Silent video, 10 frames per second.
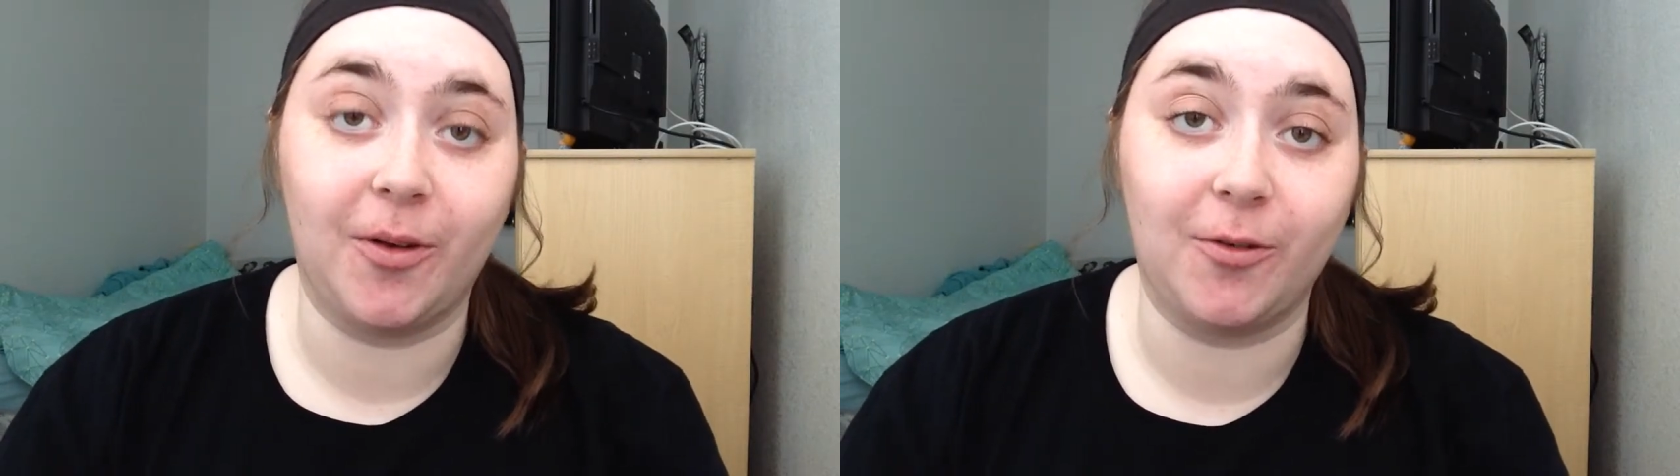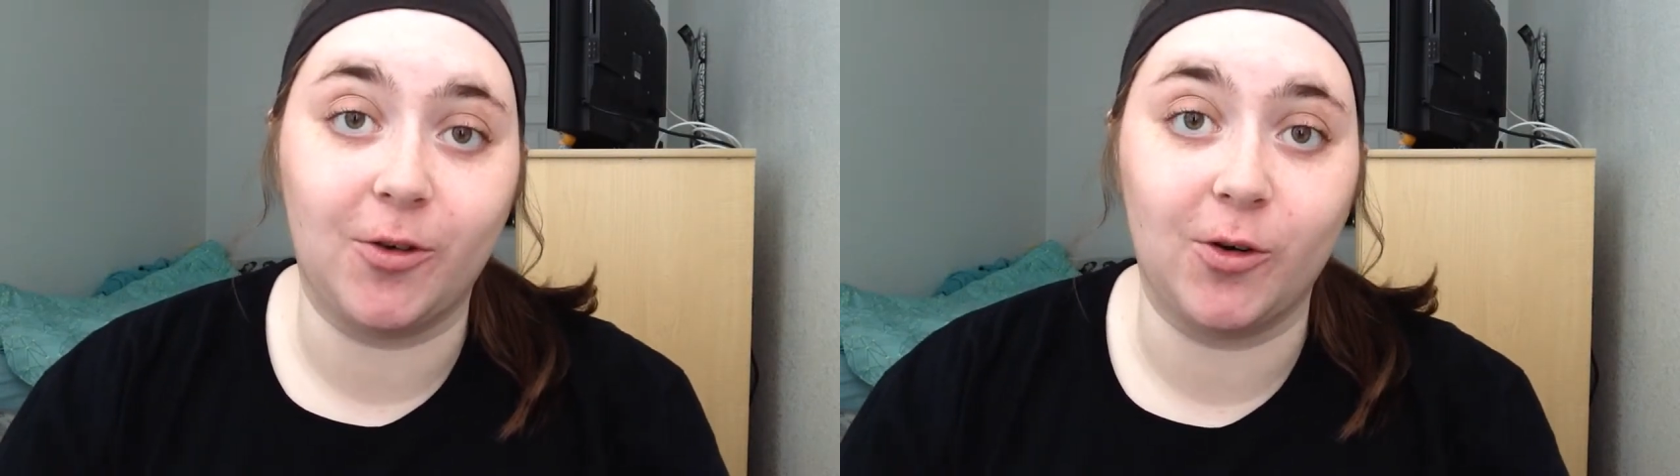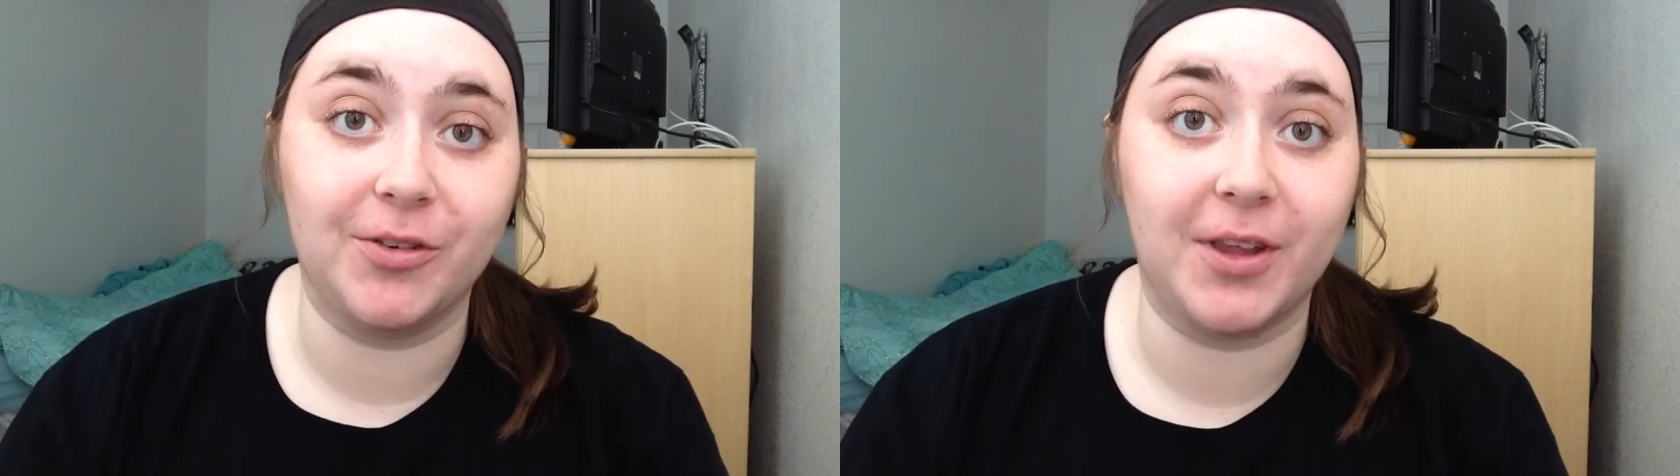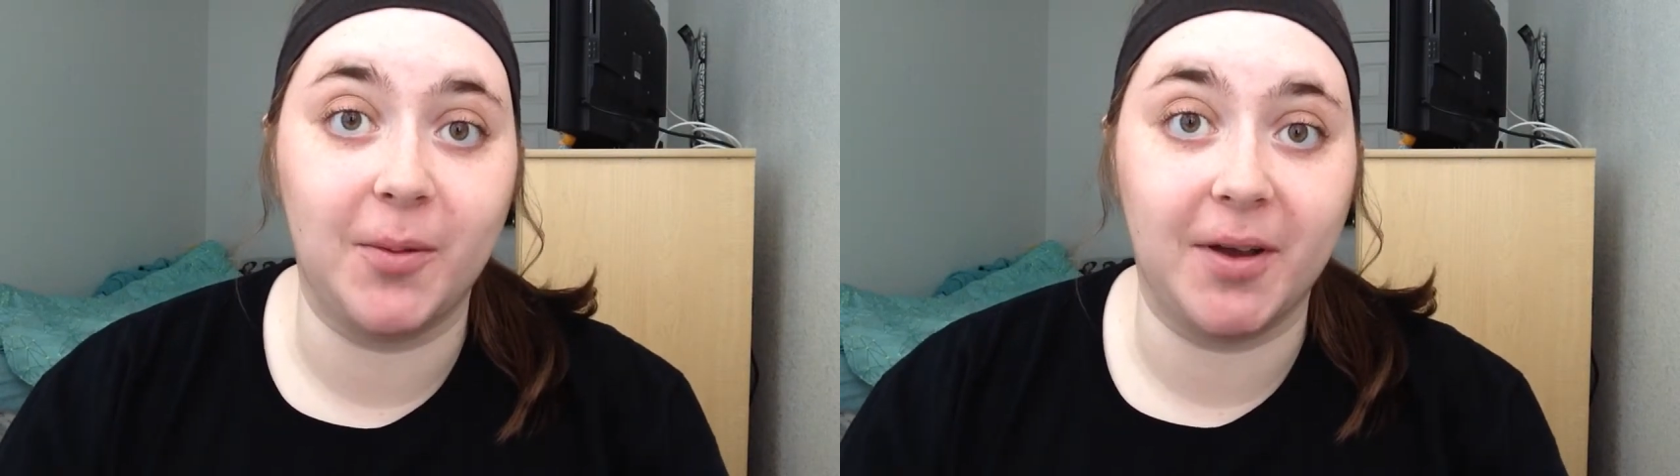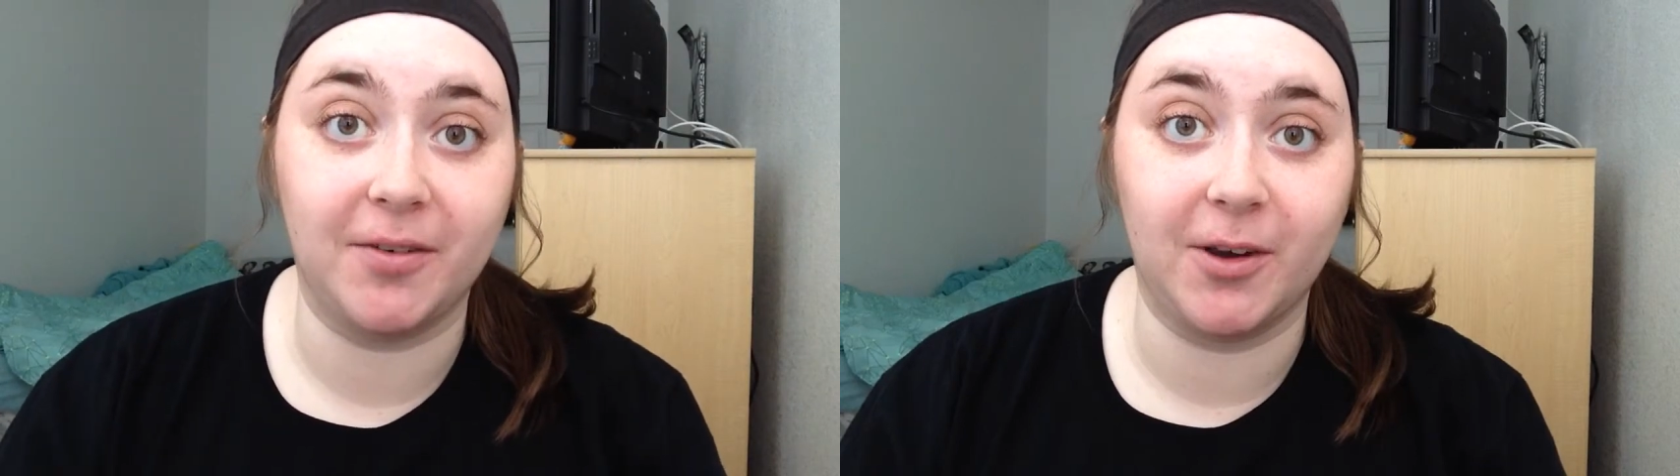of course, that
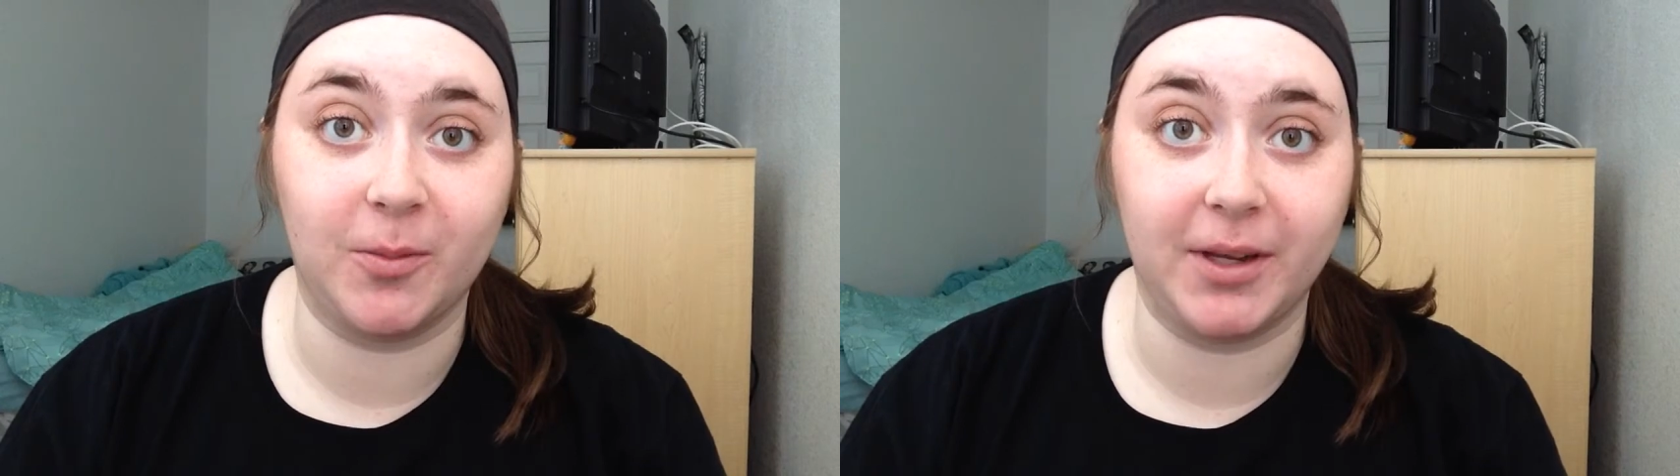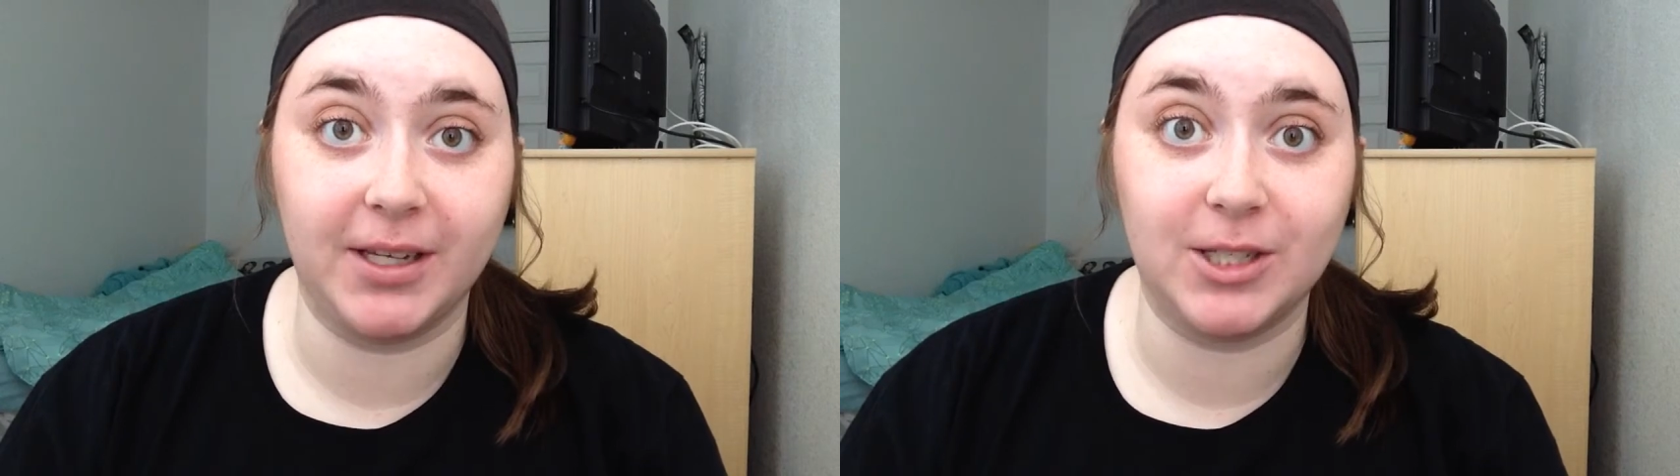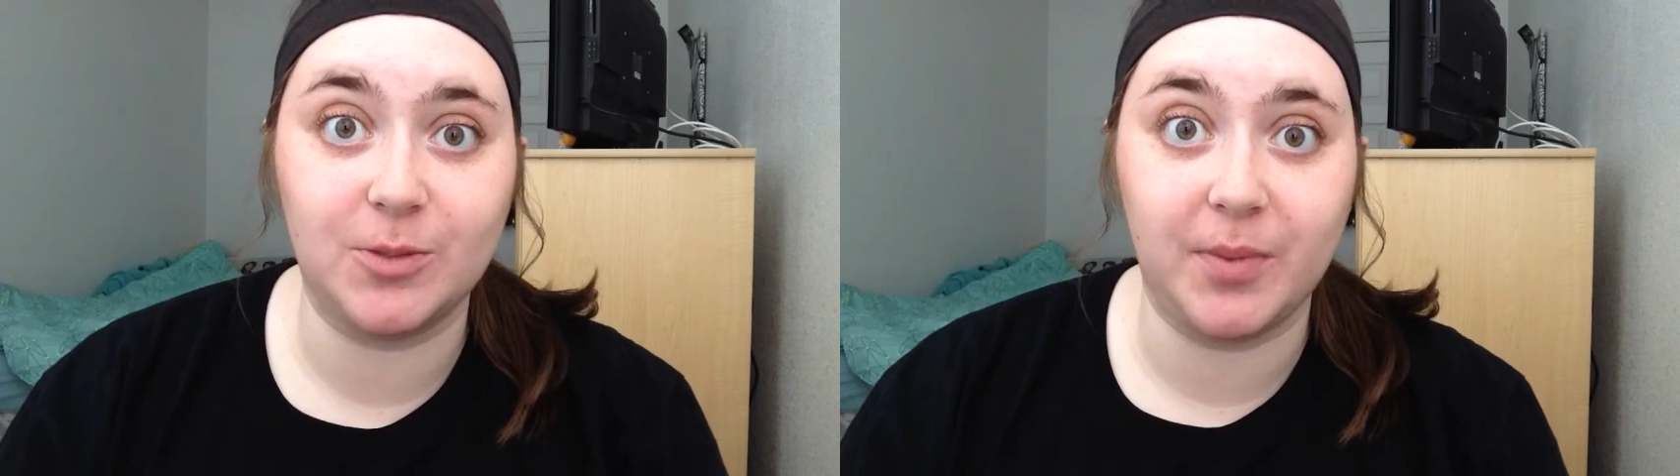my family is